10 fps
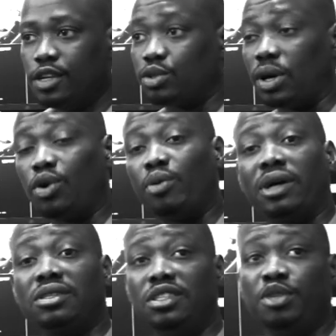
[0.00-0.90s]
So I go back
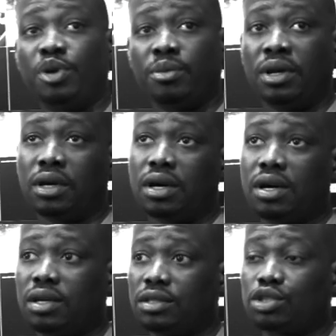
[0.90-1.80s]
to Jimmy, I'm like,
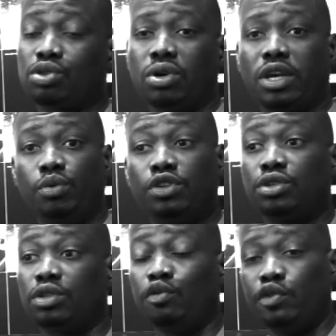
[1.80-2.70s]
this song, can we
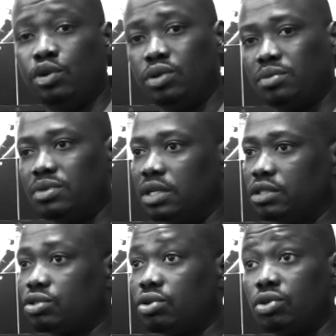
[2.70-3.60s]
shoot the video? Jimmy, like,
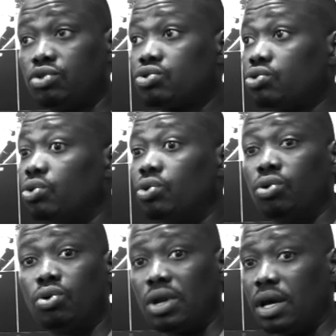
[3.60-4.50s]
this song is so
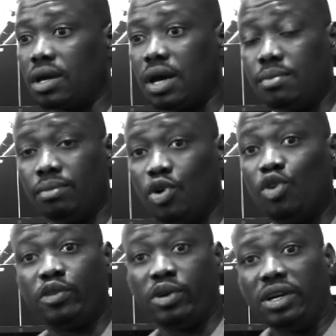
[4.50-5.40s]
old, like, I'm
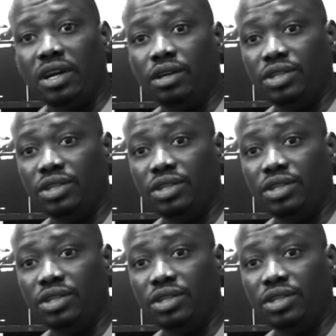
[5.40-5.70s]
over it now.